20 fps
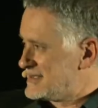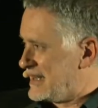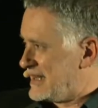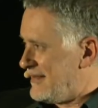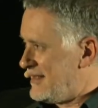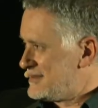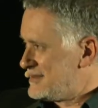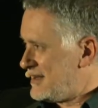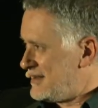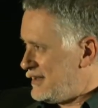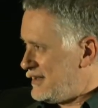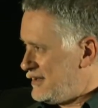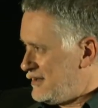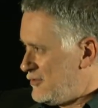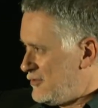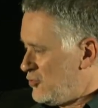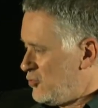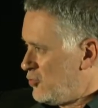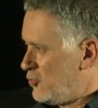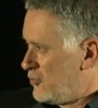And for
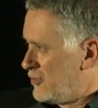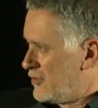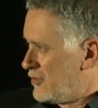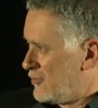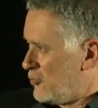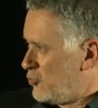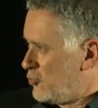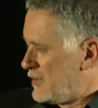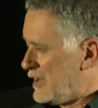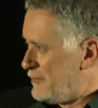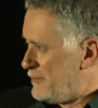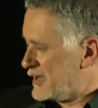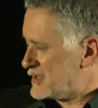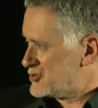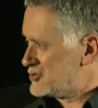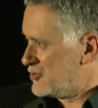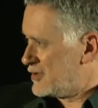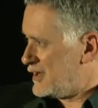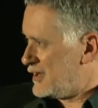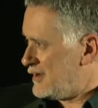those of us who are not
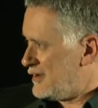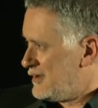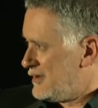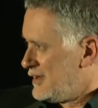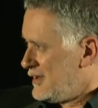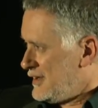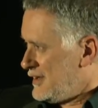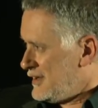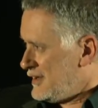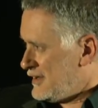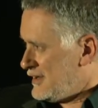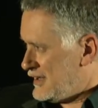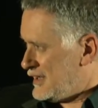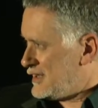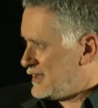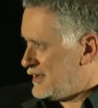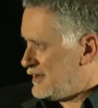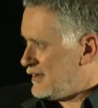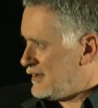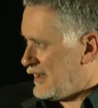aware
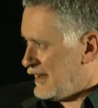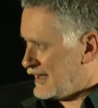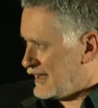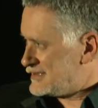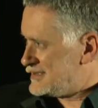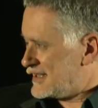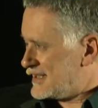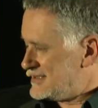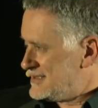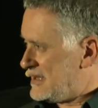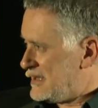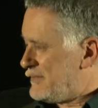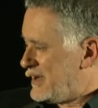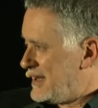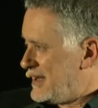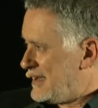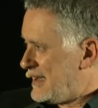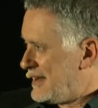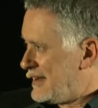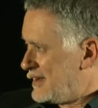of what it takes
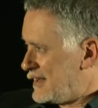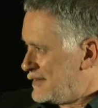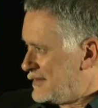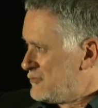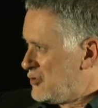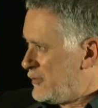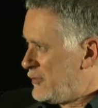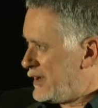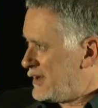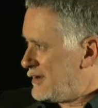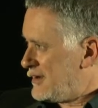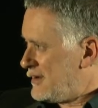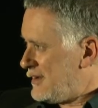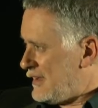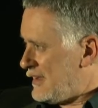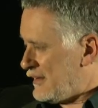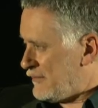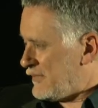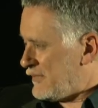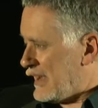to be a soldier
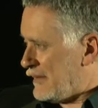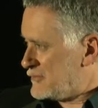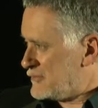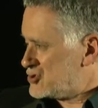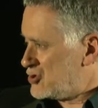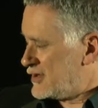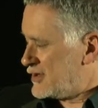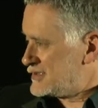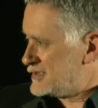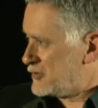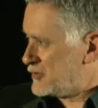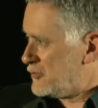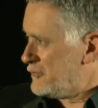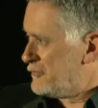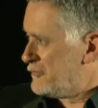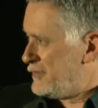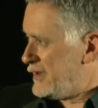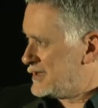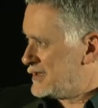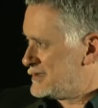in the US
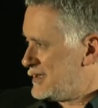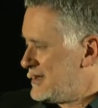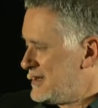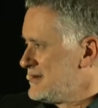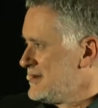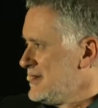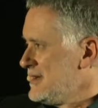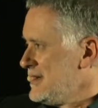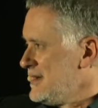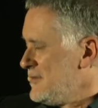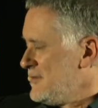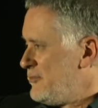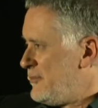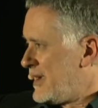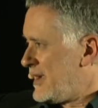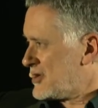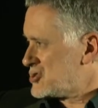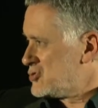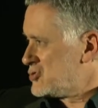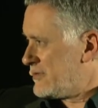Army, it's very
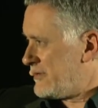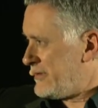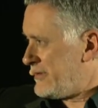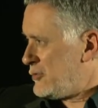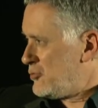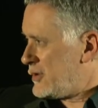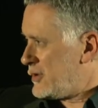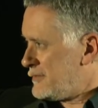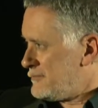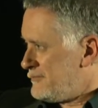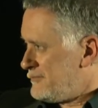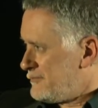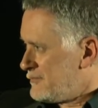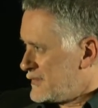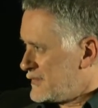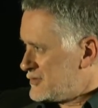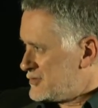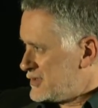interesting to learn